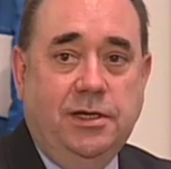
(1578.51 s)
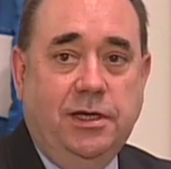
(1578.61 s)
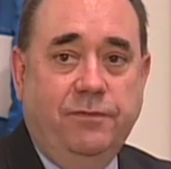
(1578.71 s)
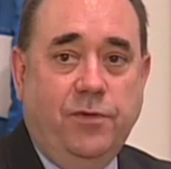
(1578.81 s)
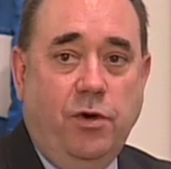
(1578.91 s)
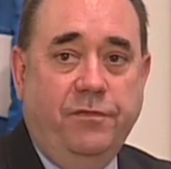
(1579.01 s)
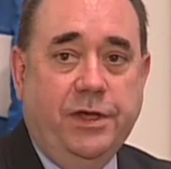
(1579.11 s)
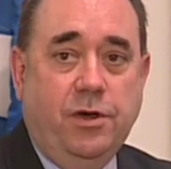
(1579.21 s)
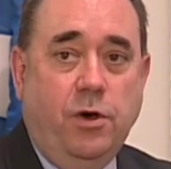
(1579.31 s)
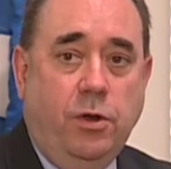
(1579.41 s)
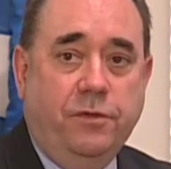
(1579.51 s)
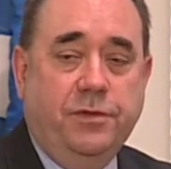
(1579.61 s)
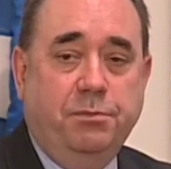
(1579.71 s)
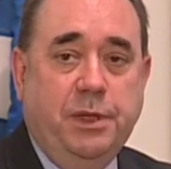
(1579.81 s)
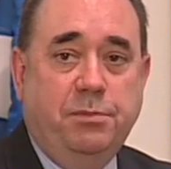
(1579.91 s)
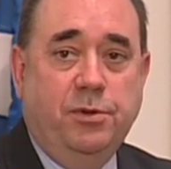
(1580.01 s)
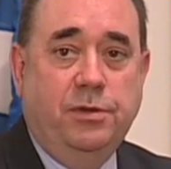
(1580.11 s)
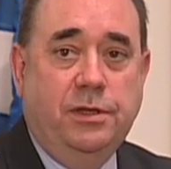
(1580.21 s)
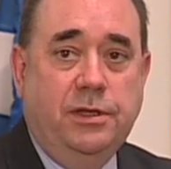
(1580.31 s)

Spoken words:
involving all of the people